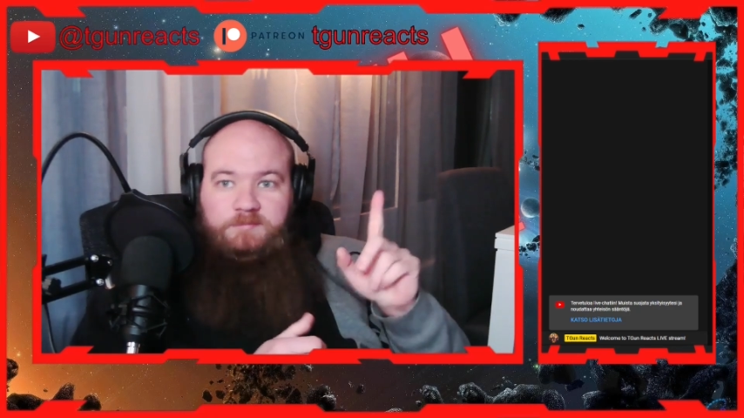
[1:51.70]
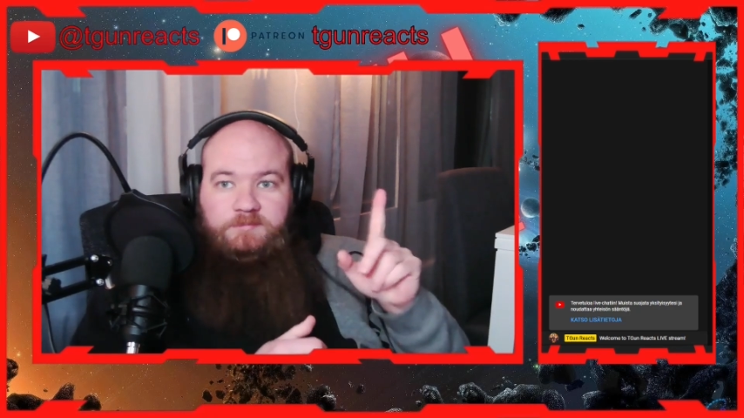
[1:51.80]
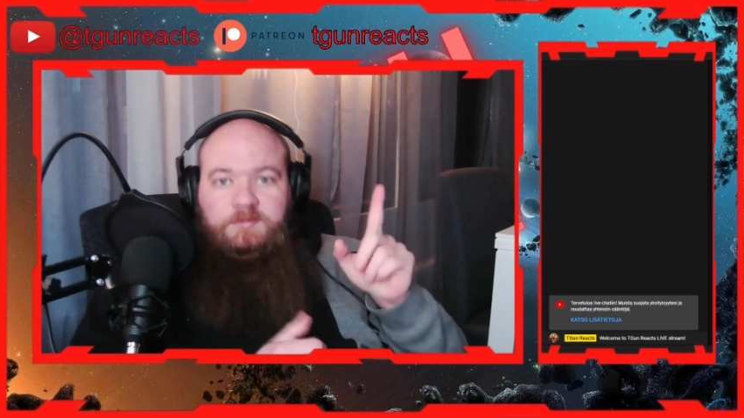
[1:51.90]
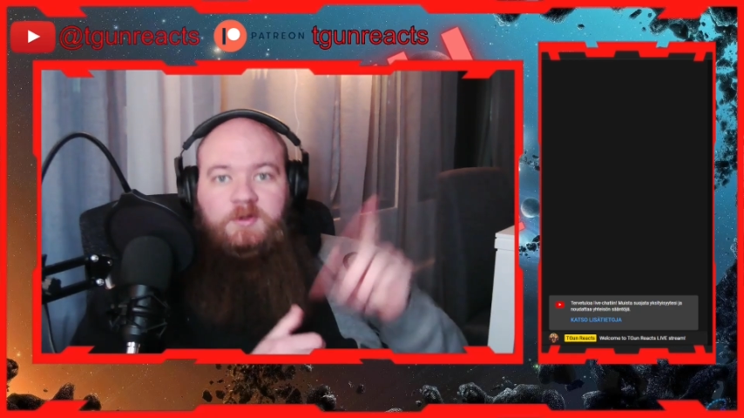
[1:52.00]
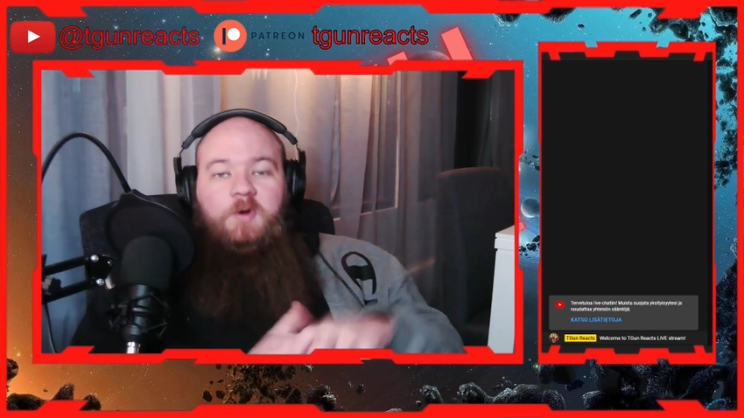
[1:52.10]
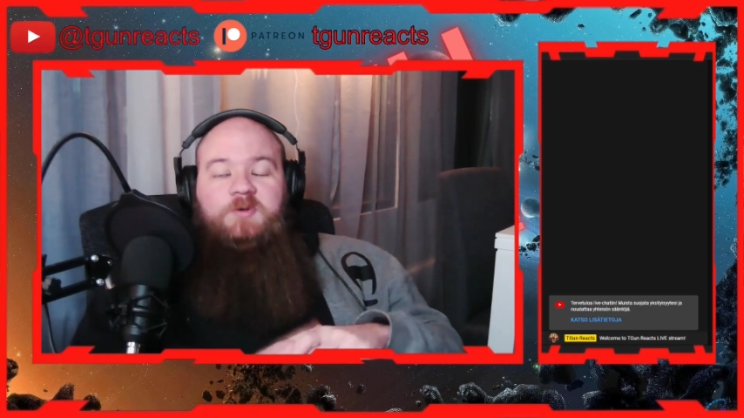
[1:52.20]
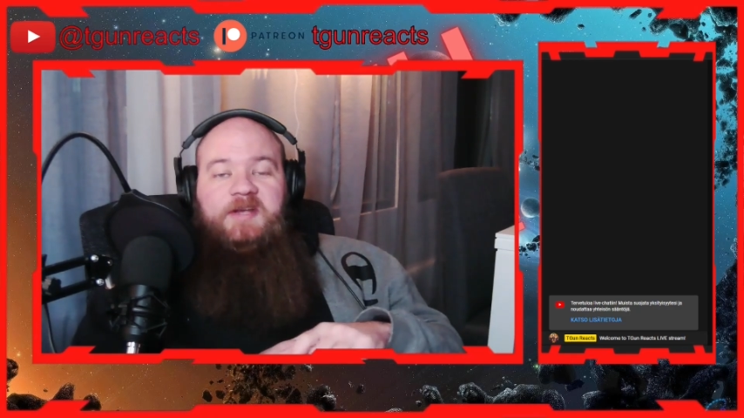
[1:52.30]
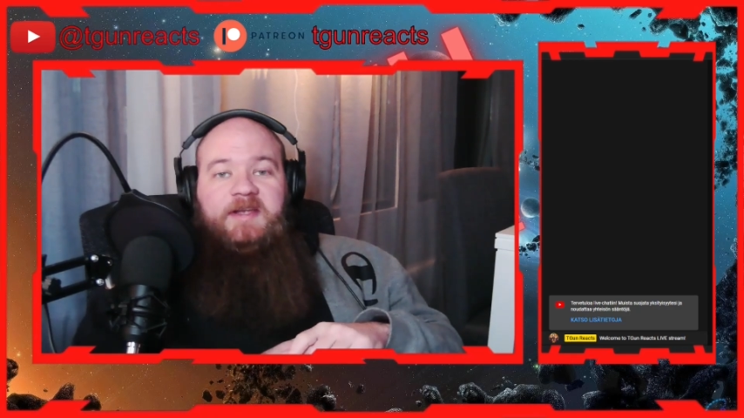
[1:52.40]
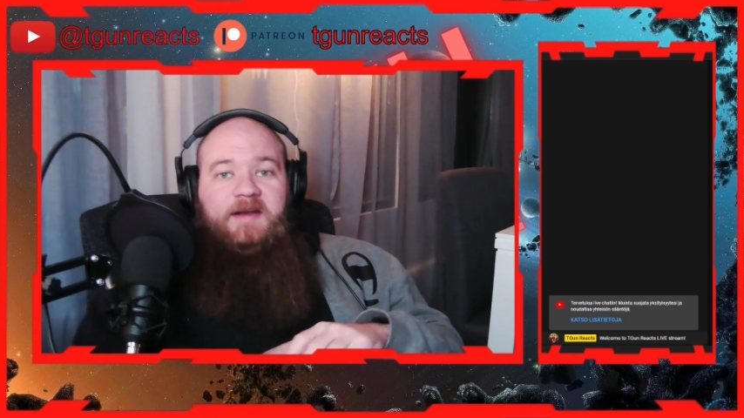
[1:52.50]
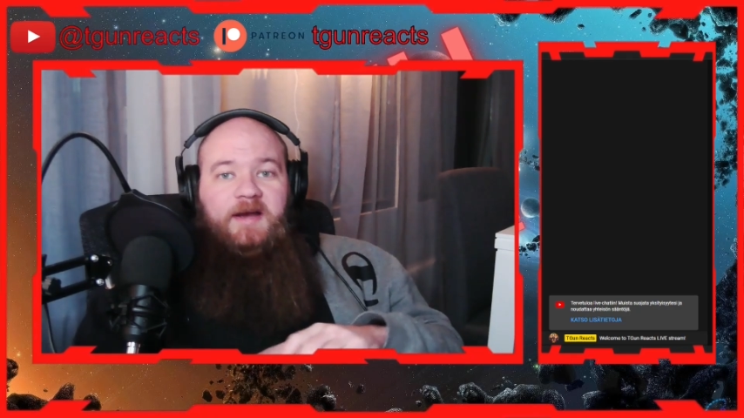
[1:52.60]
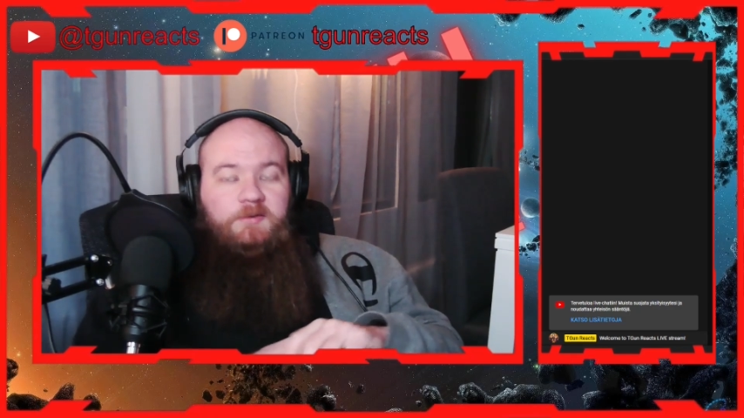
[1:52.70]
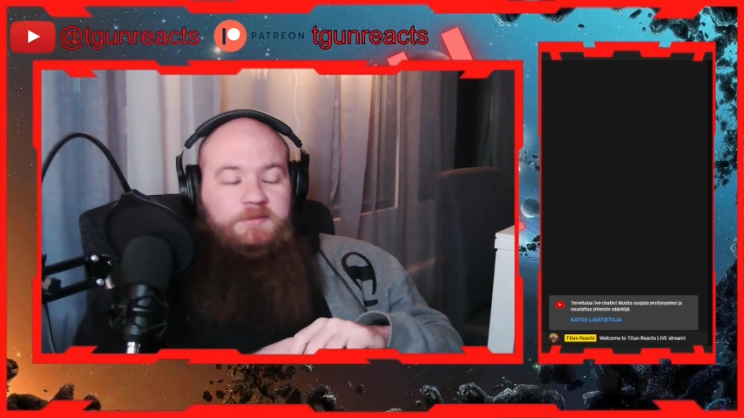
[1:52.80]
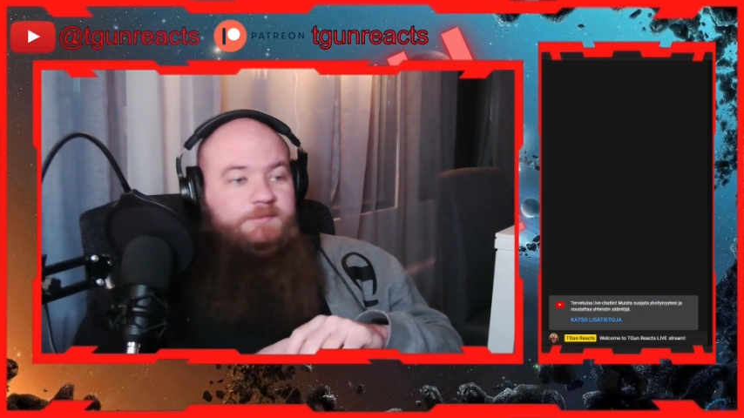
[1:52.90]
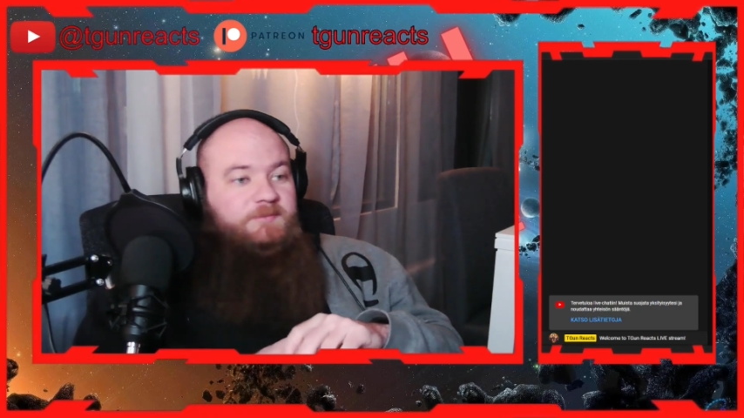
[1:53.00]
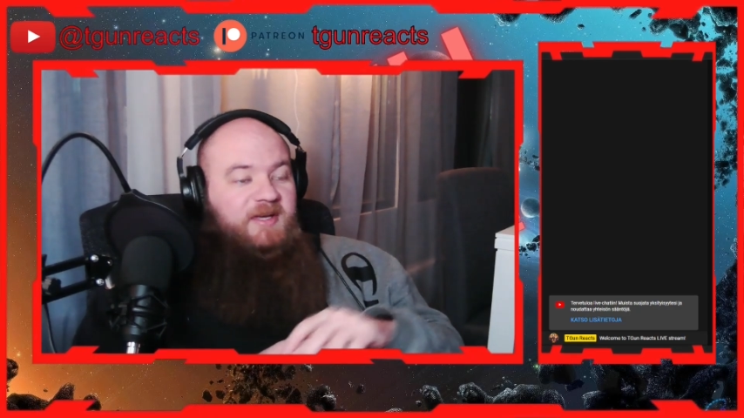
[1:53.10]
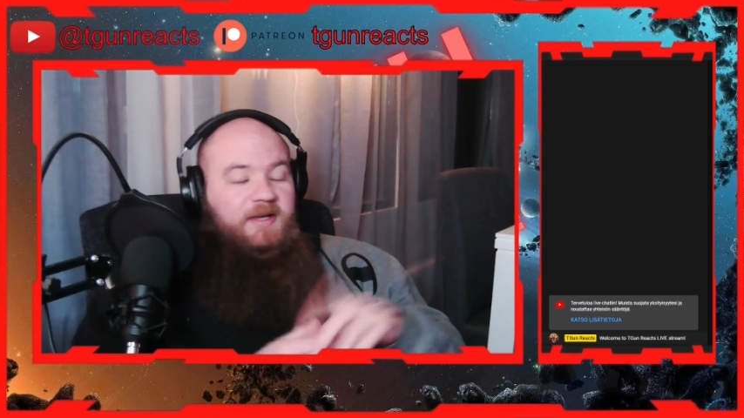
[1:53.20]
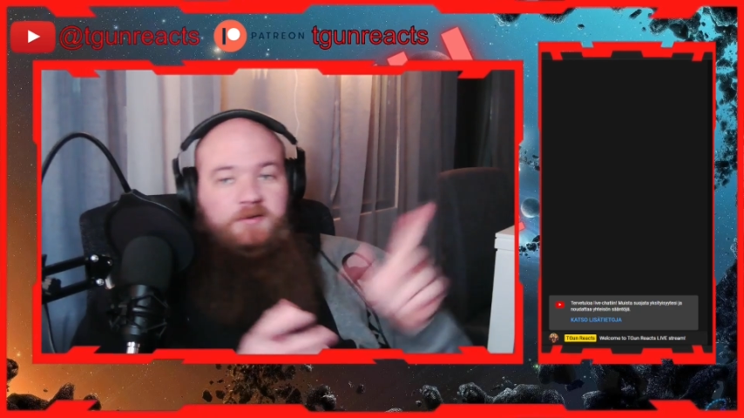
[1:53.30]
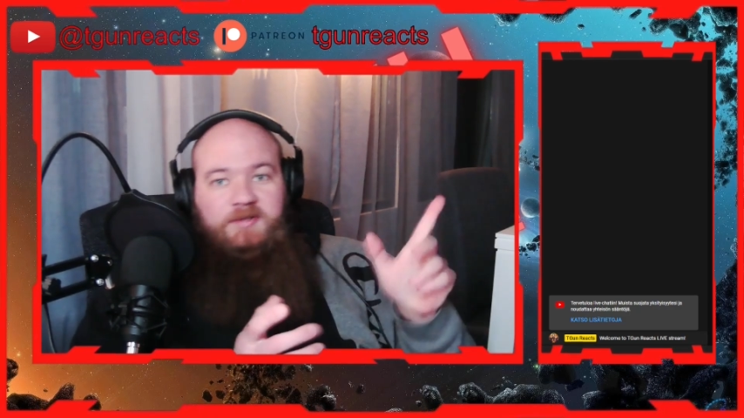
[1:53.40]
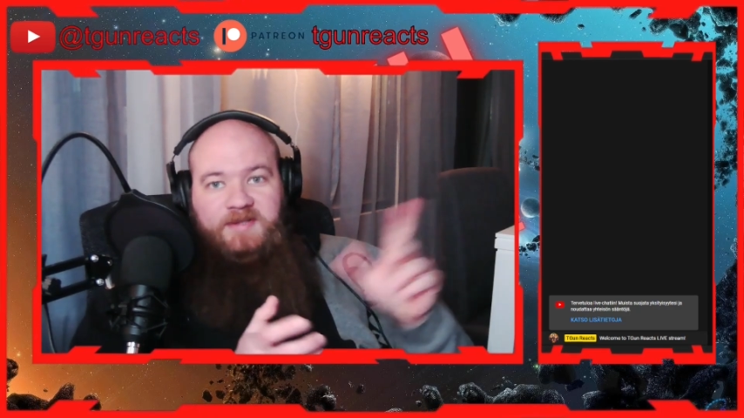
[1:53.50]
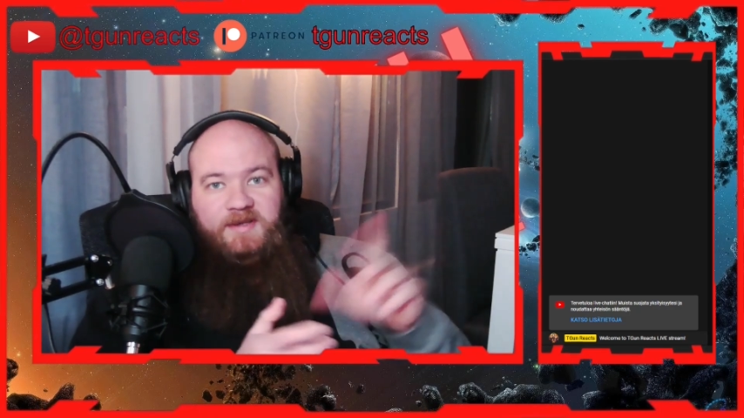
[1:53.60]
go check it out. Check out
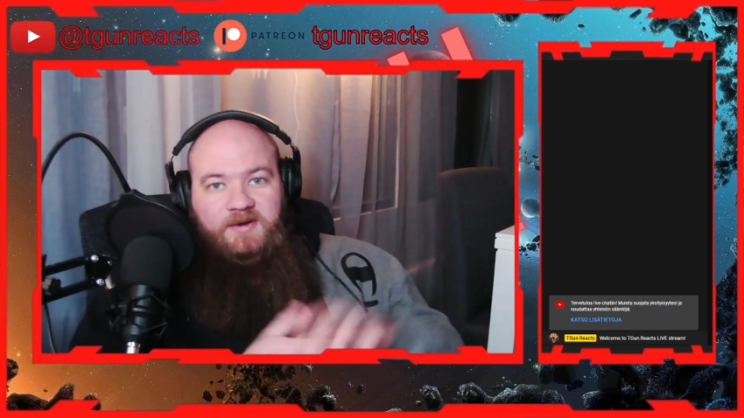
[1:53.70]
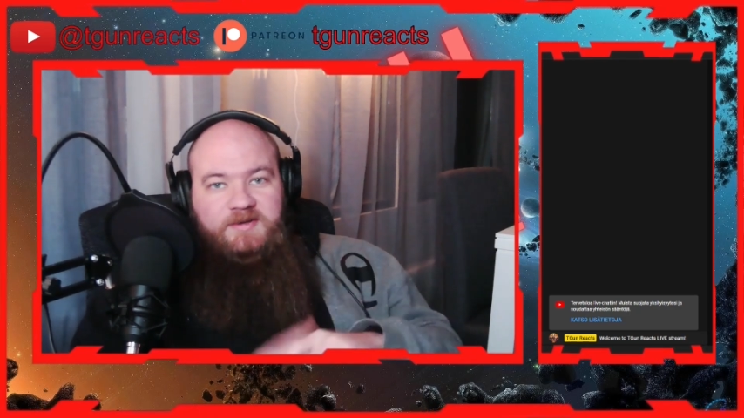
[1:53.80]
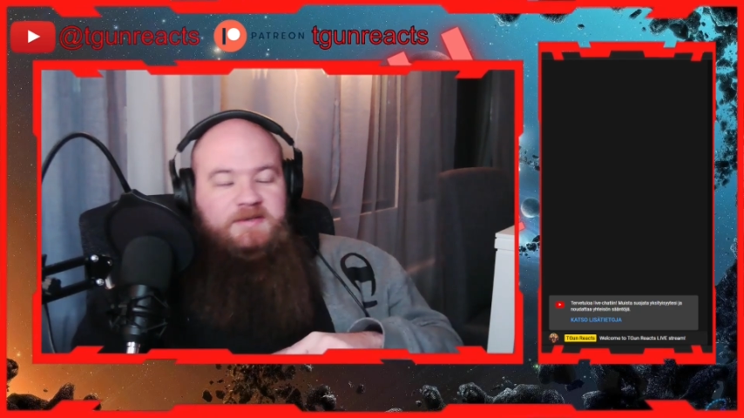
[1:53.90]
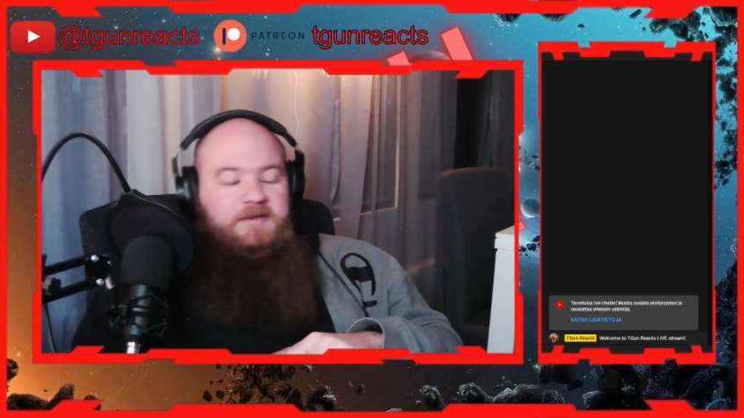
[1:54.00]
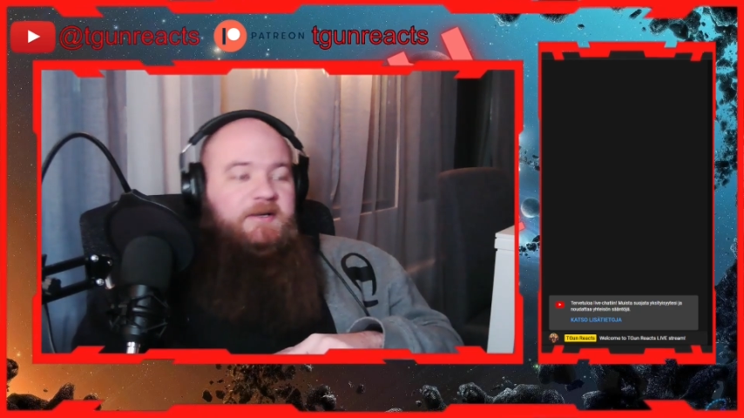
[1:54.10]
the tiers.